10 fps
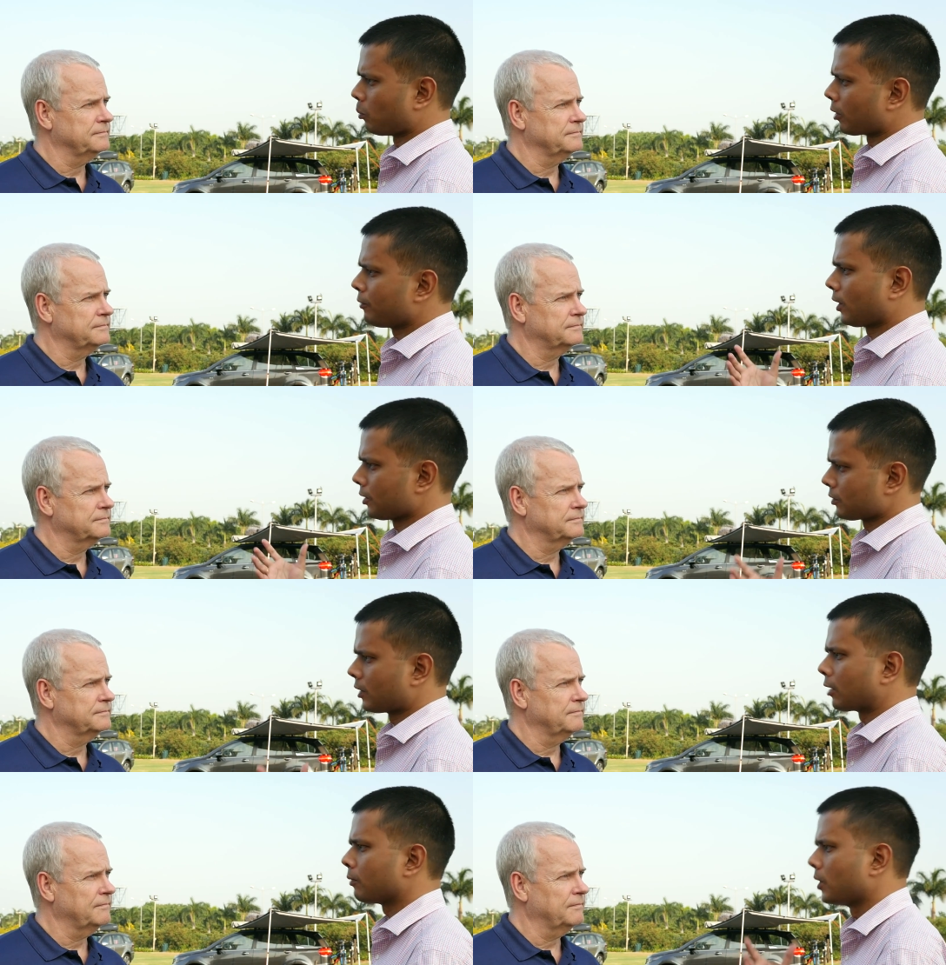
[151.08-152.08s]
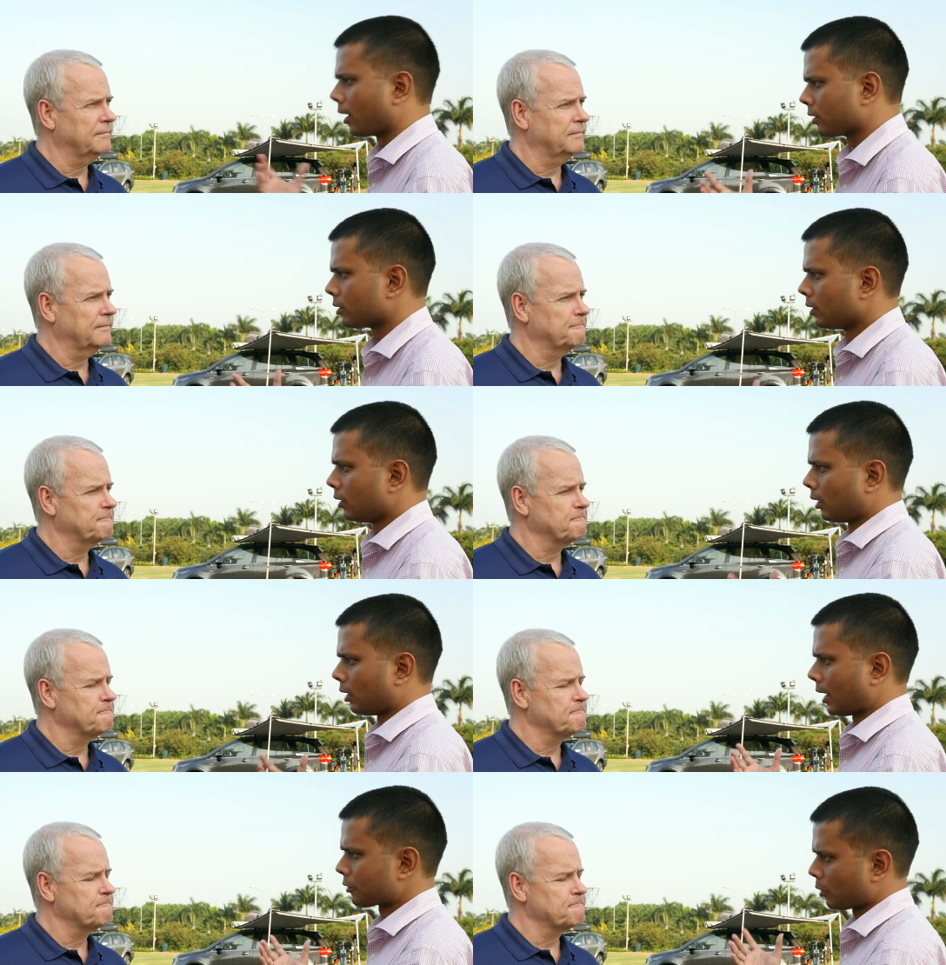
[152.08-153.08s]
Speaker 1: modifications that you've done
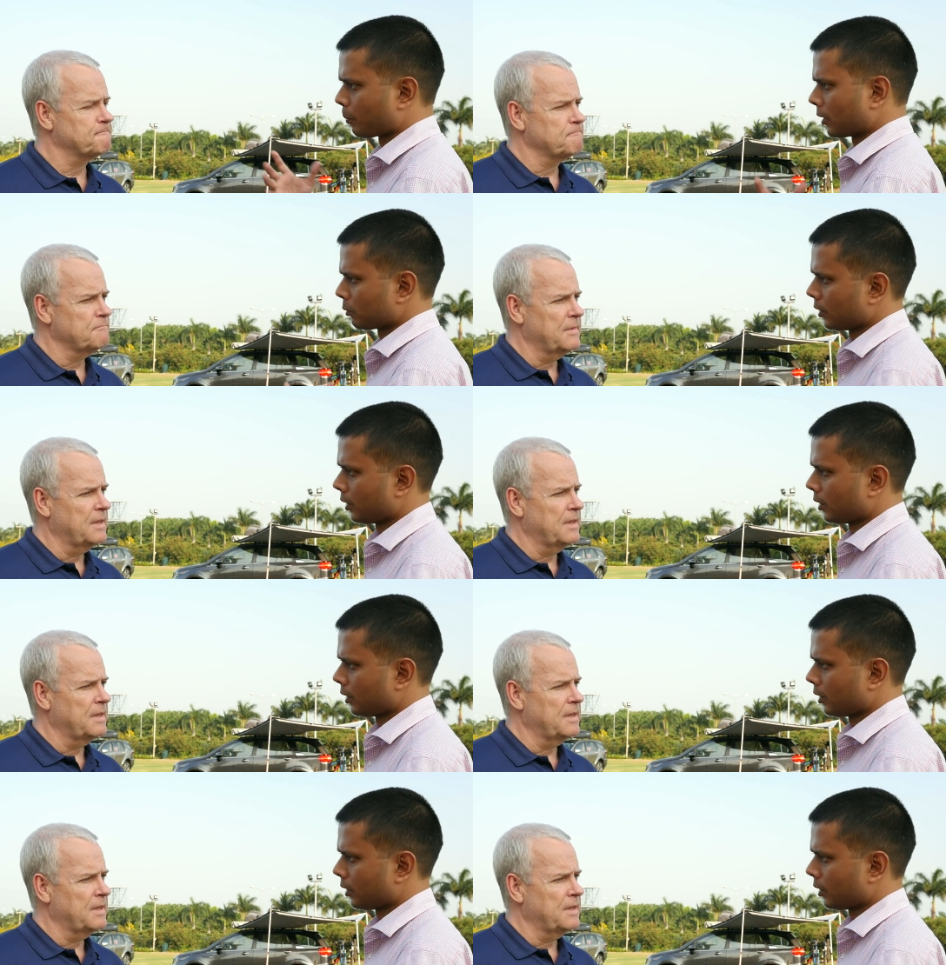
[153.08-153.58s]
uh, as compared to